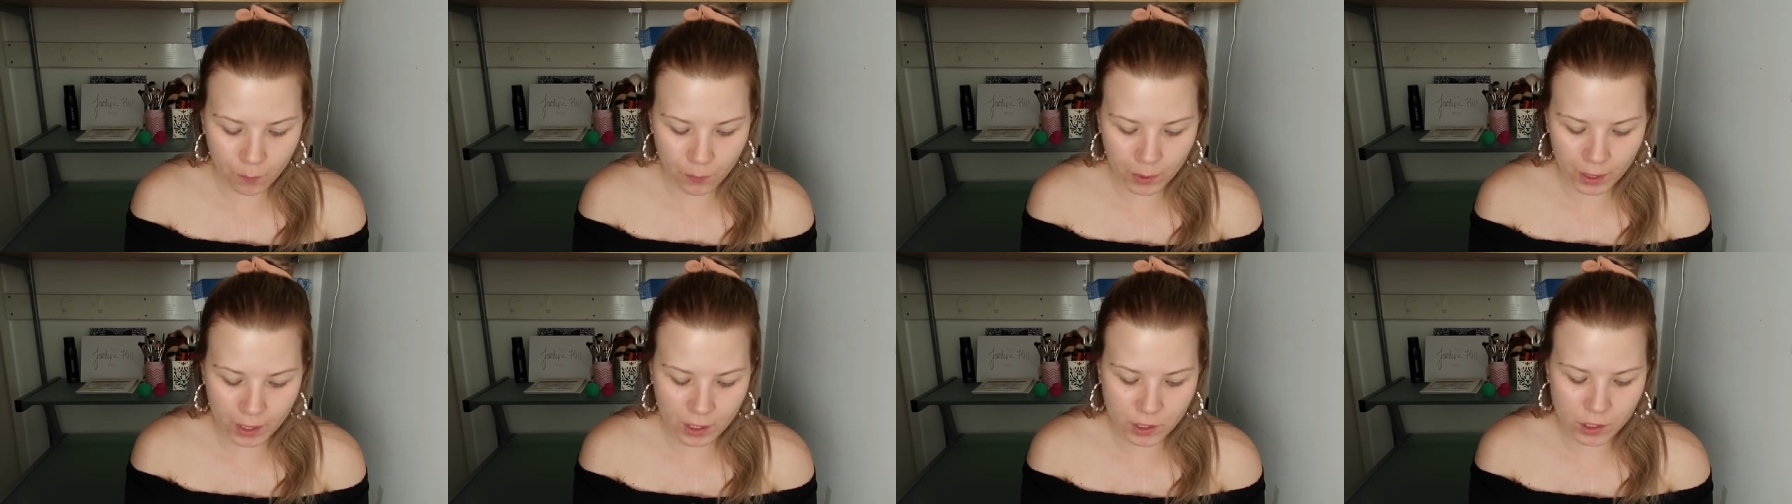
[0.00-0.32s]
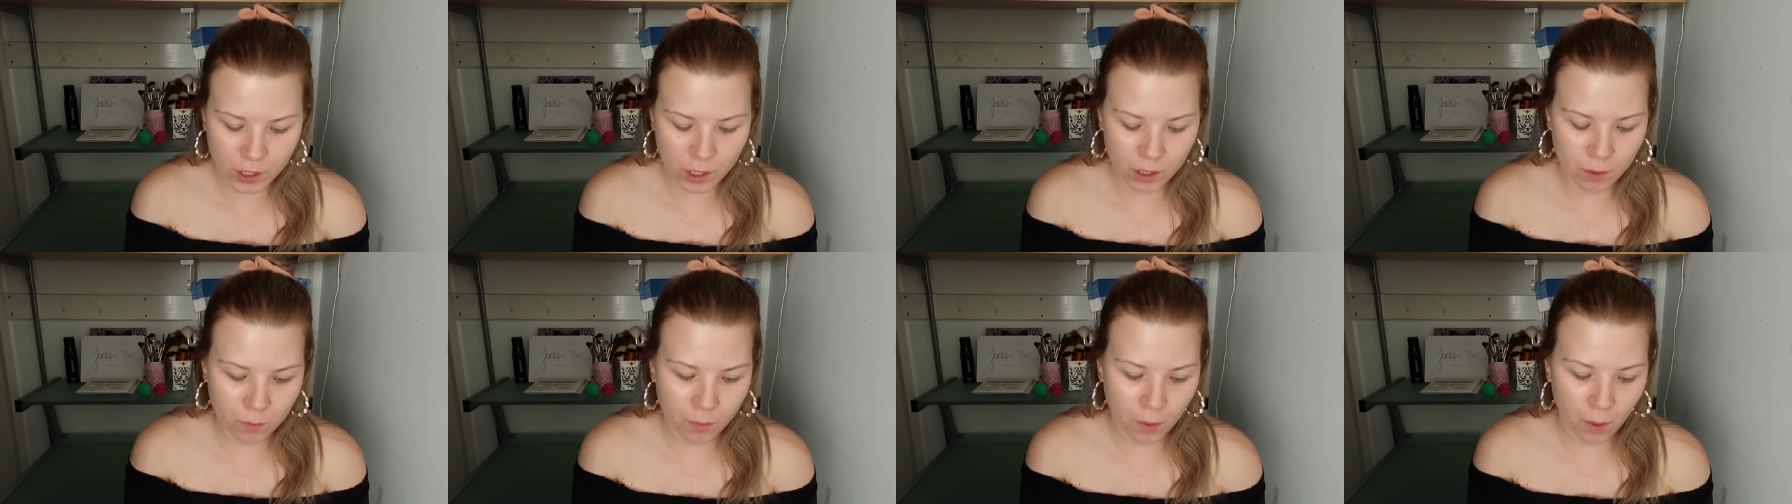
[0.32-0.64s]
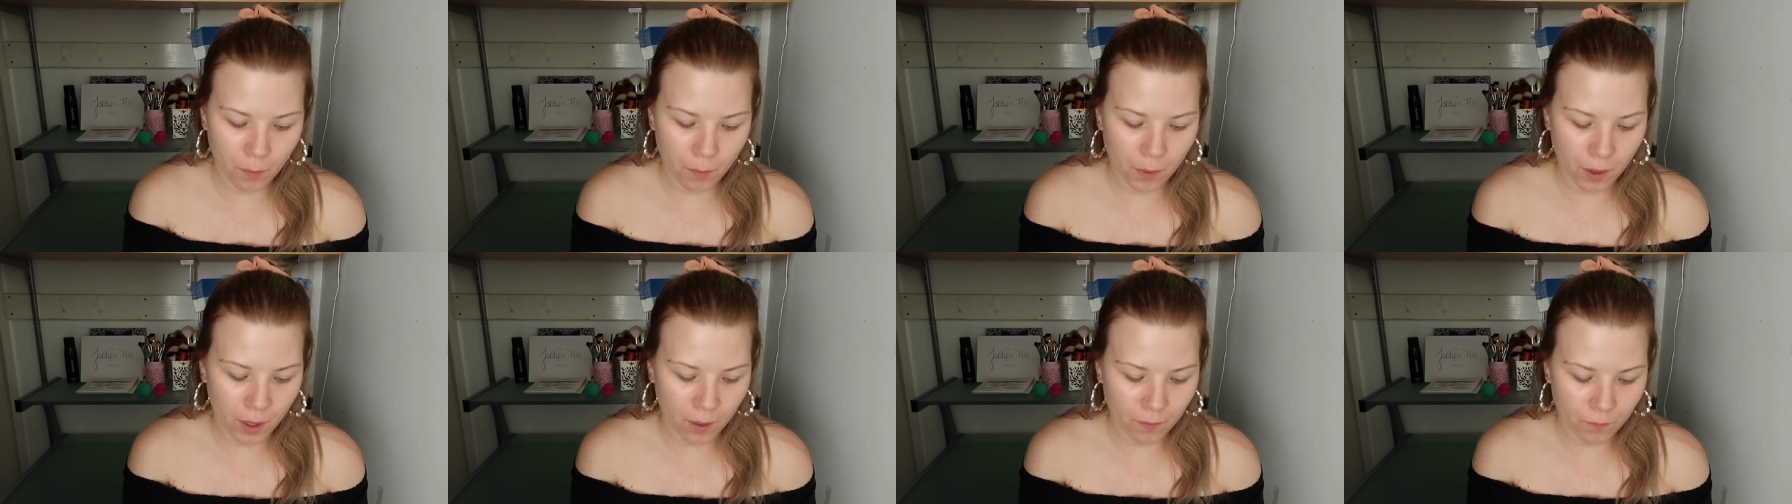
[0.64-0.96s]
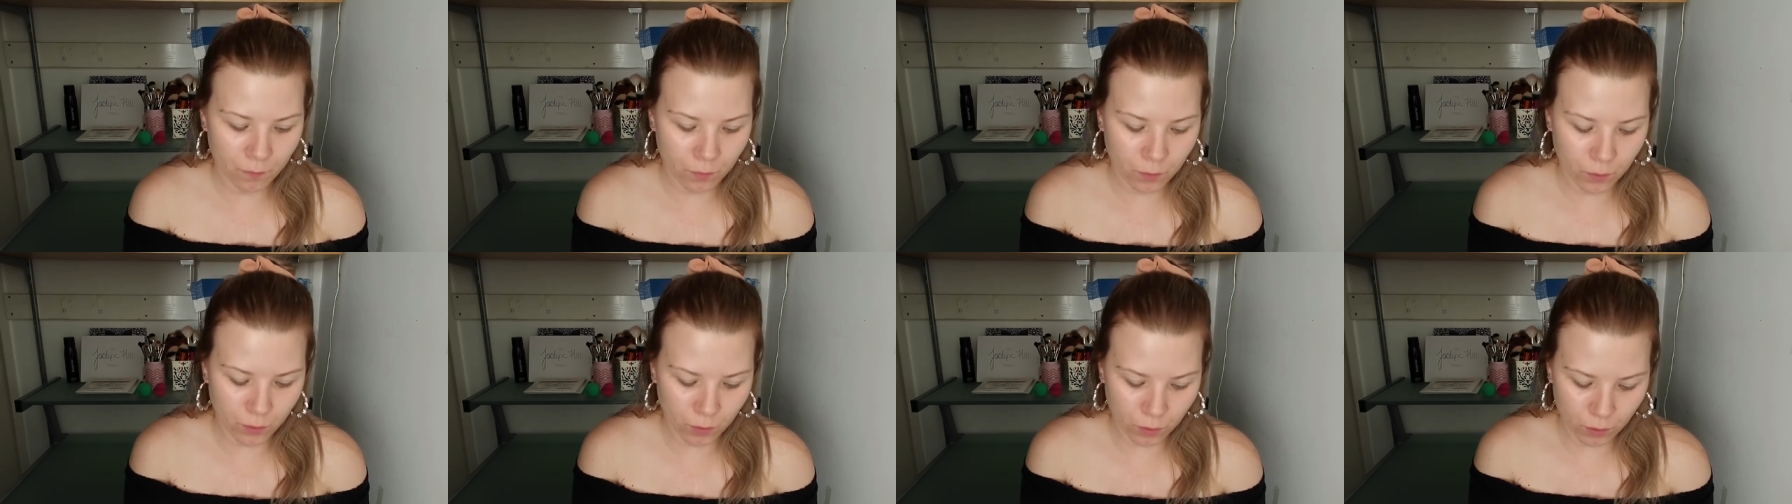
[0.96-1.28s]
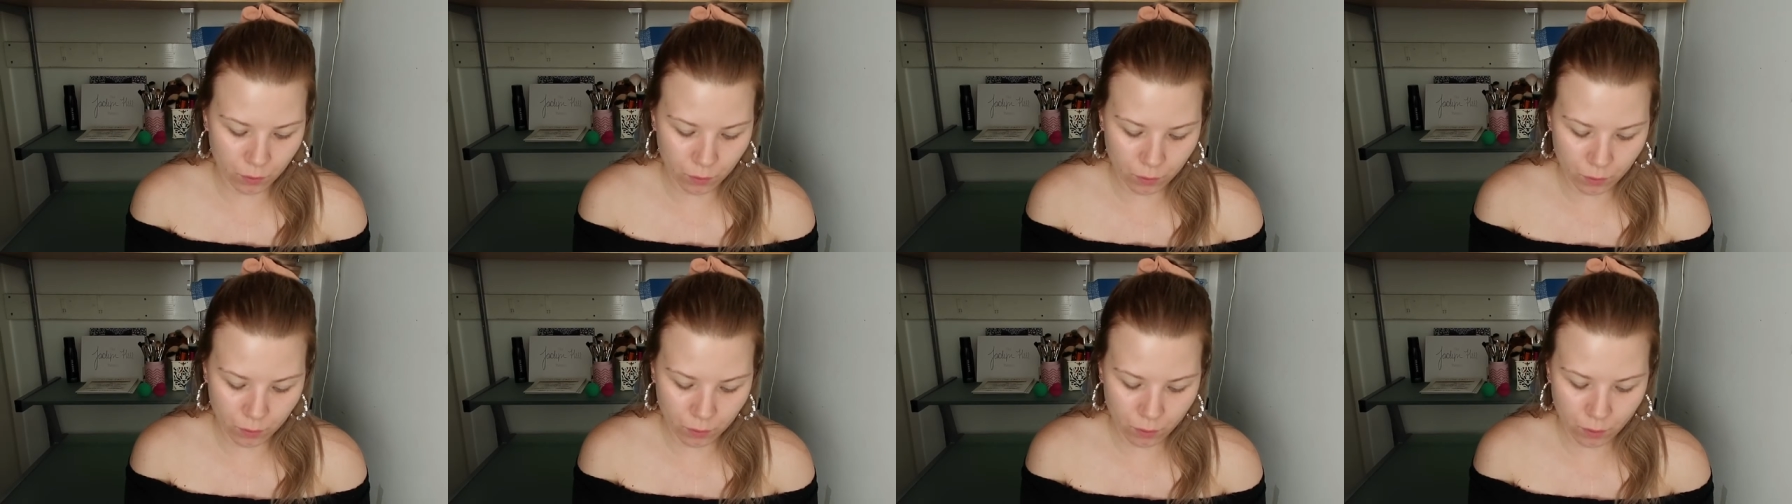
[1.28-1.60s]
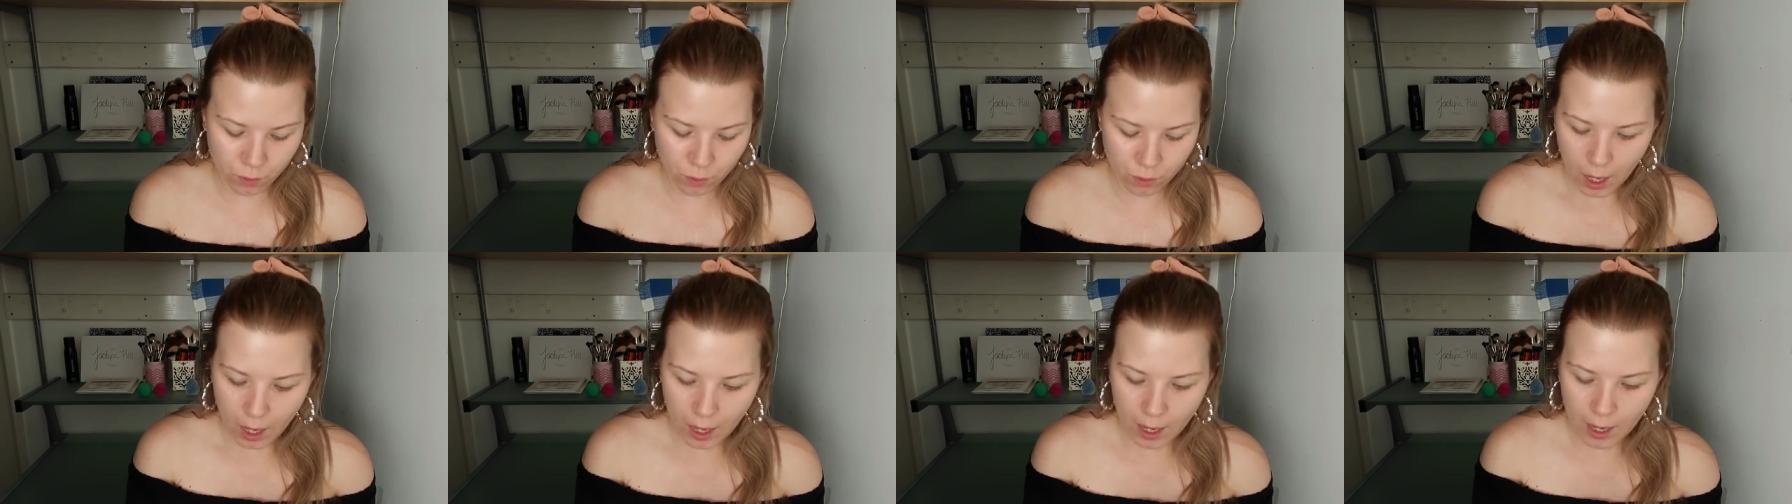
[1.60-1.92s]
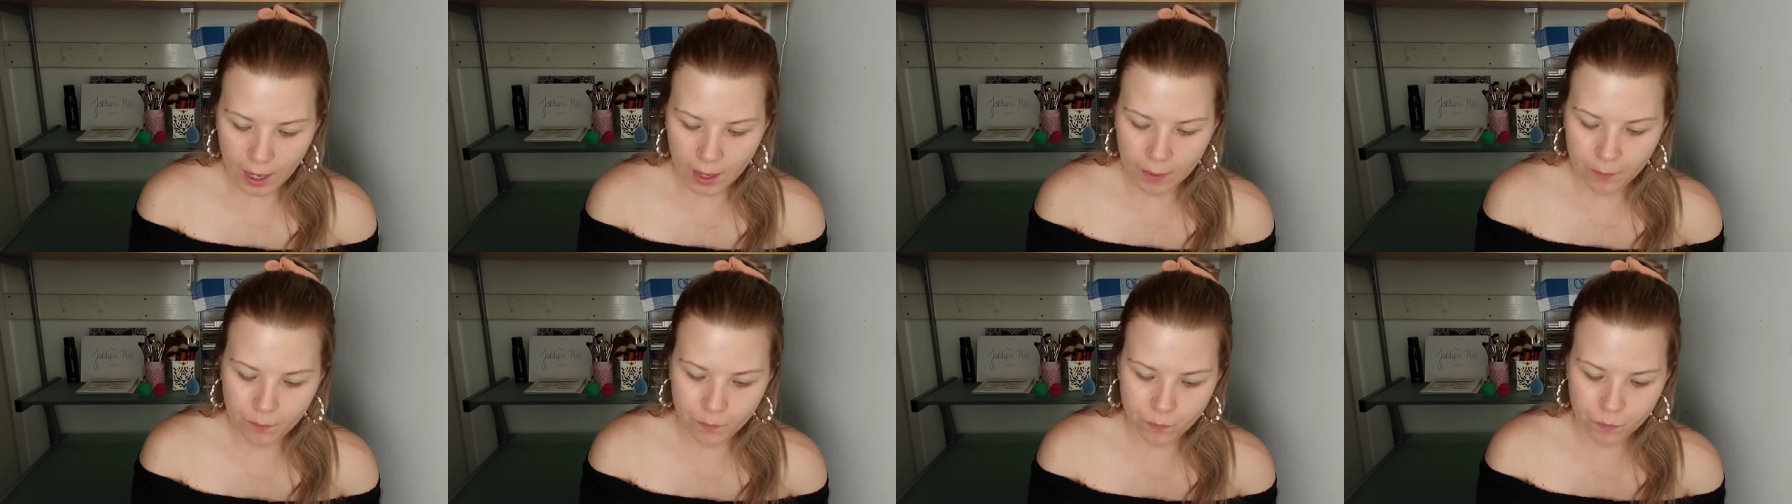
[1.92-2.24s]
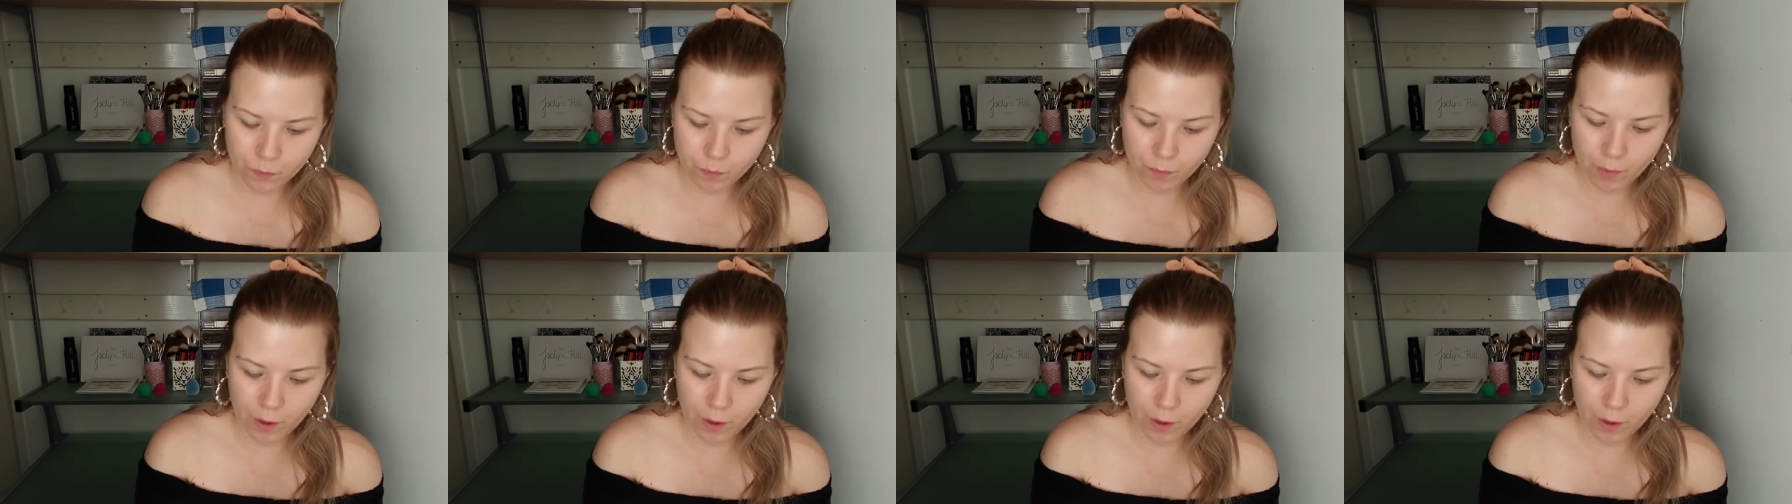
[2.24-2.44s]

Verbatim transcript: picture I'll pop it up for you um